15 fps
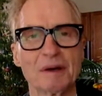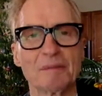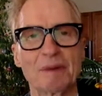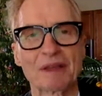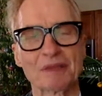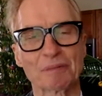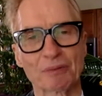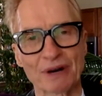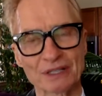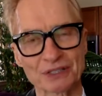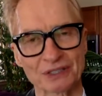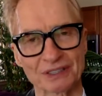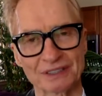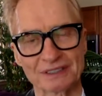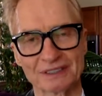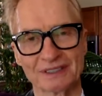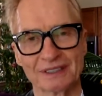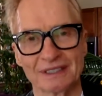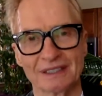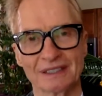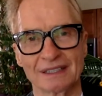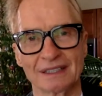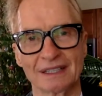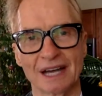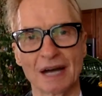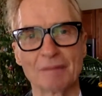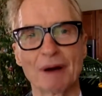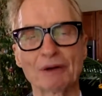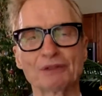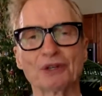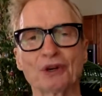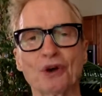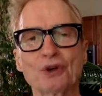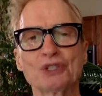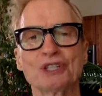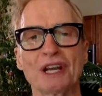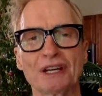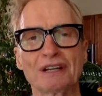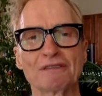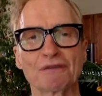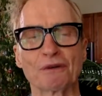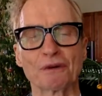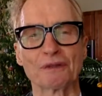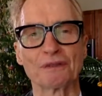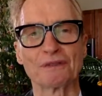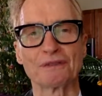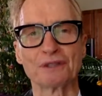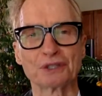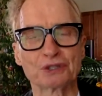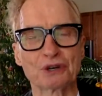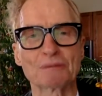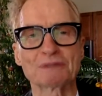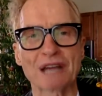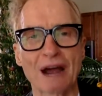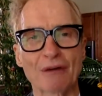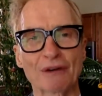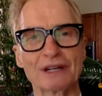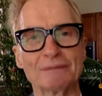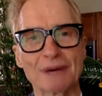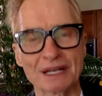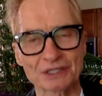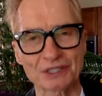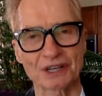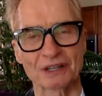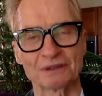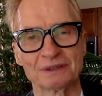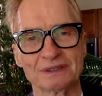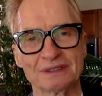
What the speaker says: by the president about negotiating for the Trump Tower in Moscow.